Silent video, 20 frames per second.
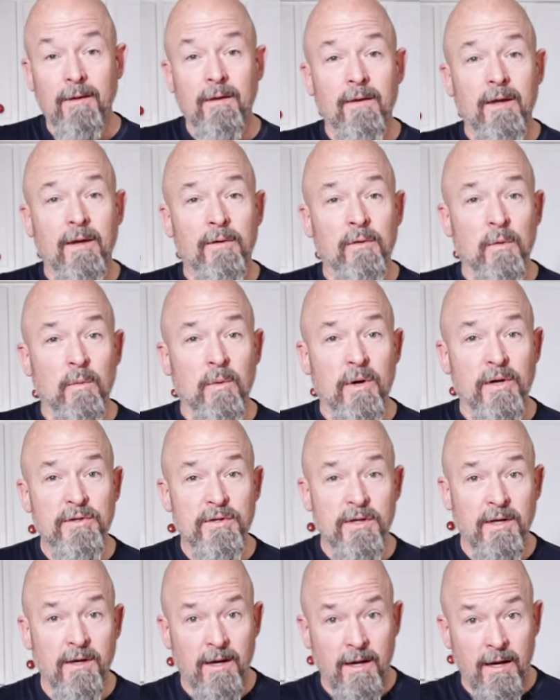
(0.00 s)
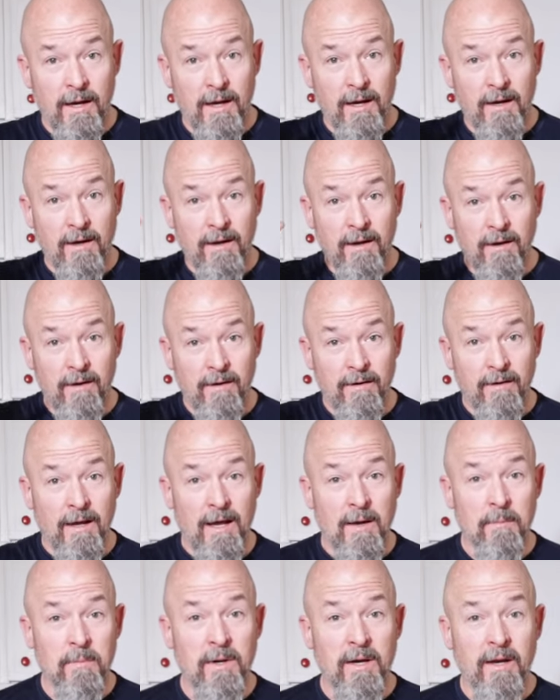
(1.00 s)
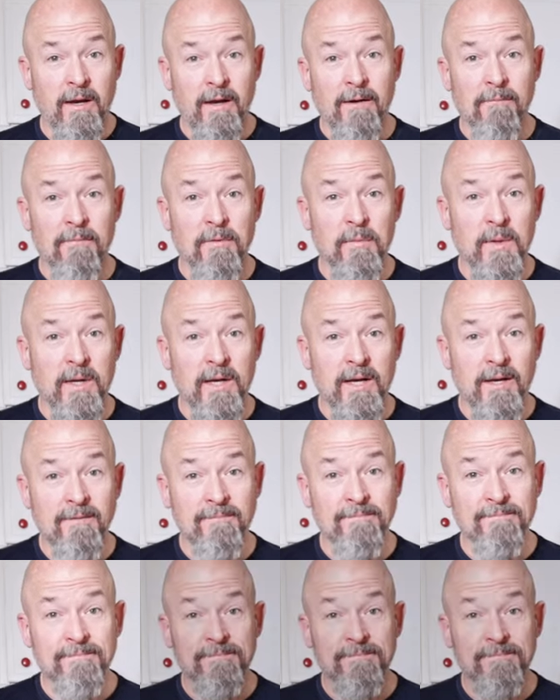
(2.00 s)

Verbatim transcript: Thanks for watching and happy eating, everybody.